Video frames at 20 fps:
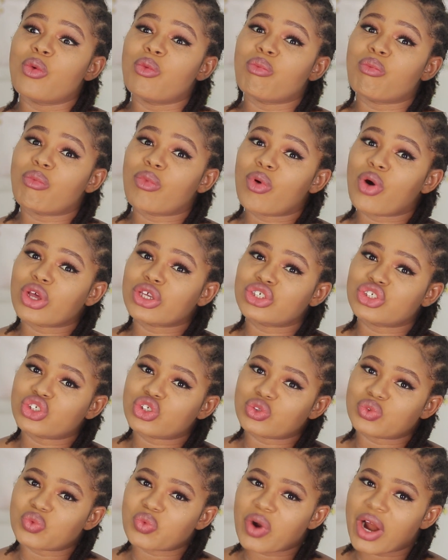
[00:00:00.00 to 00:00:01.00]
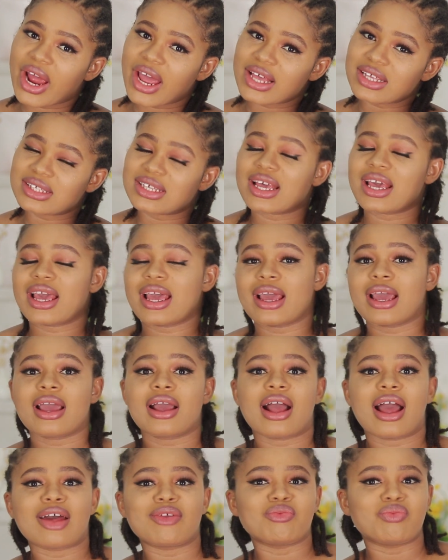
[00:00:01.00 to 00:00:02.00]

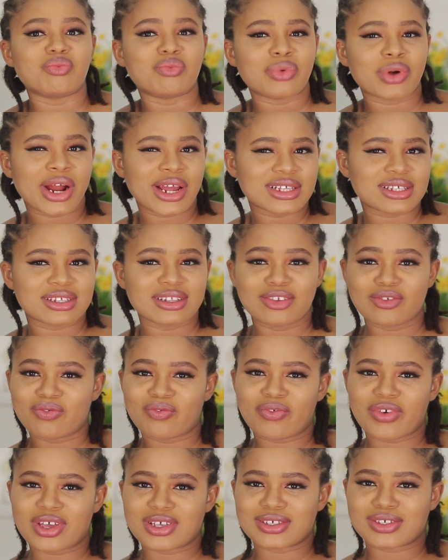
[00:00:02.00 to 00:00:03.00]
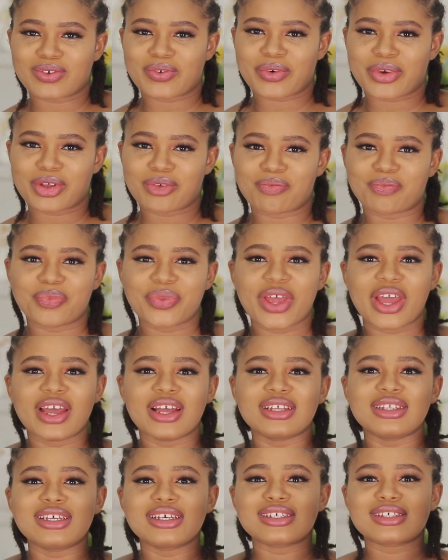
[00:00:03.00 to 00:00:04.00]
moisturizing and brightening face cream.
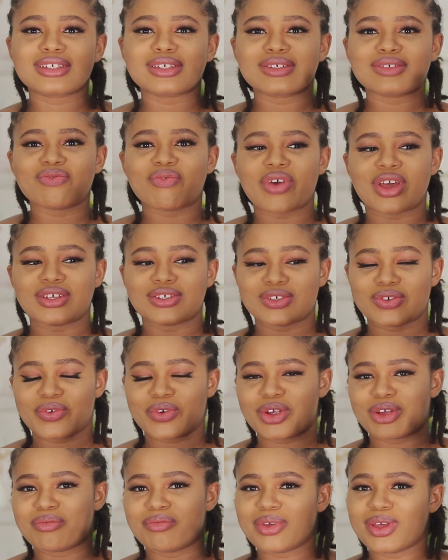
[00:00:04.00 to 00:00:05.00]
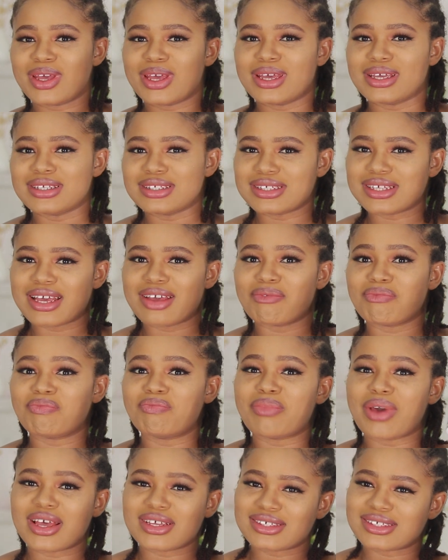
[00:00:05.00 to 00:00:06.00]
This face cream is a
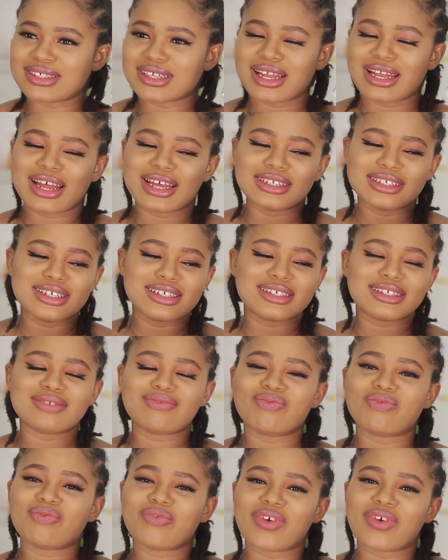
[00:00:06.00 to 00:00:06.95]
bestseller. This